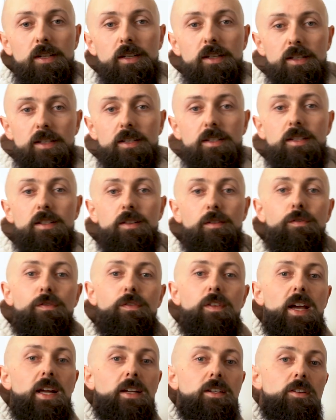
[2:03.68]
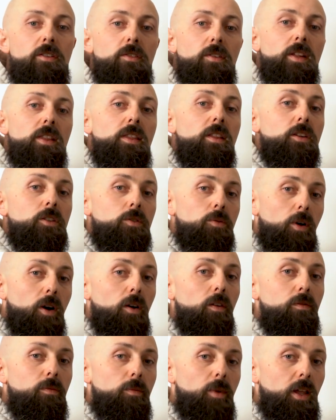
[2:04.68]
it is to factor in the
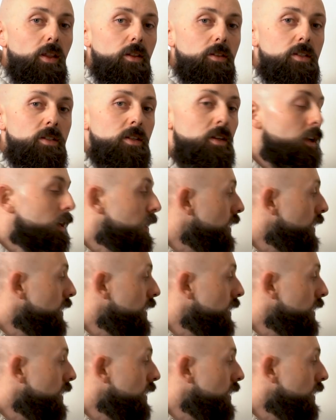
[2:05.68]
12 months.